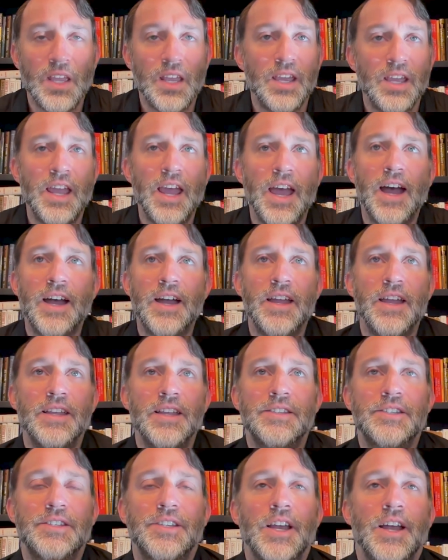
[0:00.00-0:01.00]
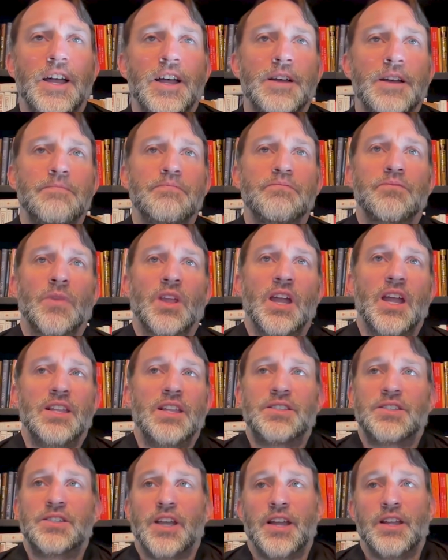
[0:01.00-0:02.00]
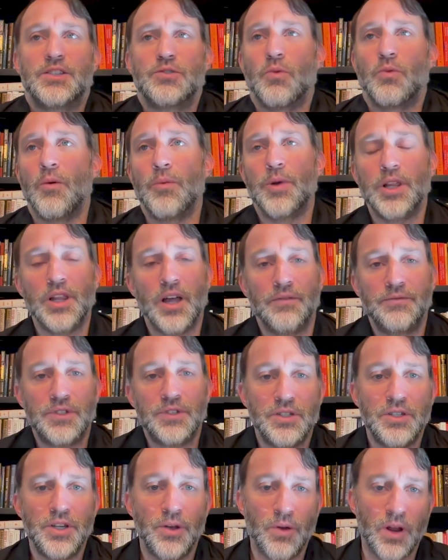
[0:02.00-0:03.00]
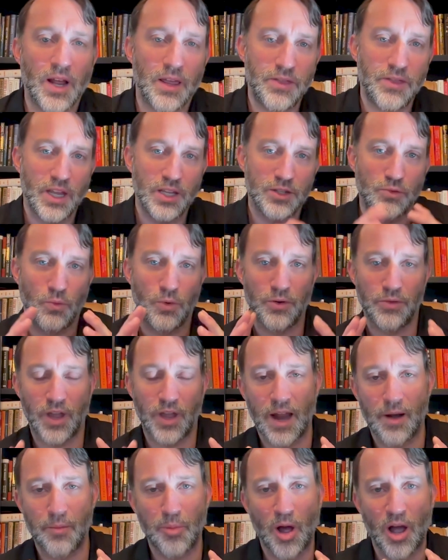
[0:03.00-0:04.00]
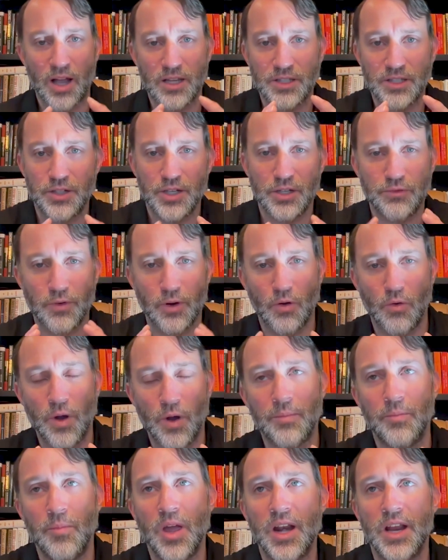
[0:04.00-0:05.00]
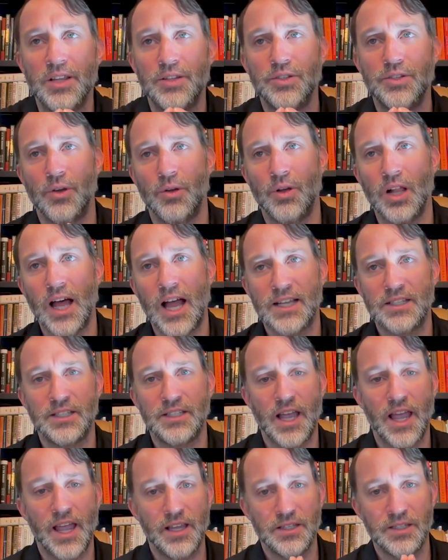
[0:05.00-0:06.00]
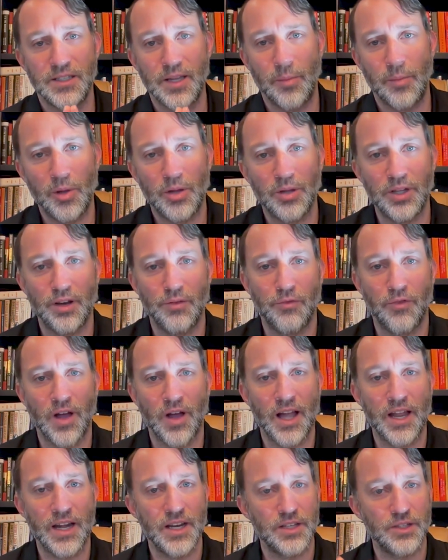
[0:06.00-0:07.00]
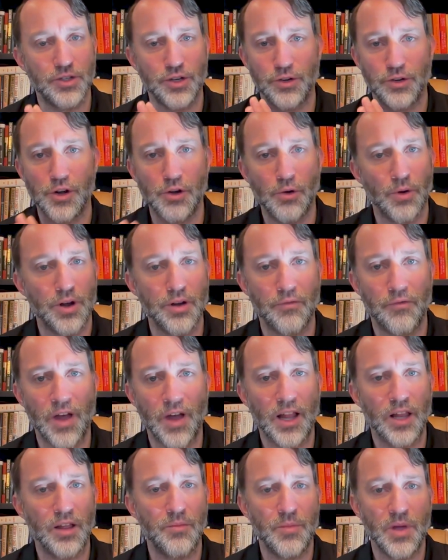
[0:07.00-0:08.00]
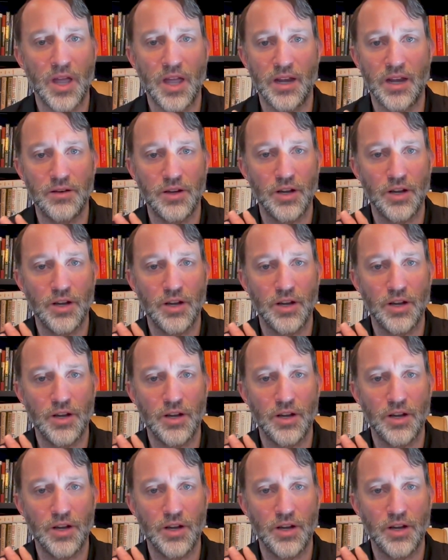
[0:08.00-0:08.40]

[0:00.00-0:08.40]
Yeah, it's what we love to do, and I think it's worth kind of pausing just for a quick minute. So Class A is typically defined as your newer development,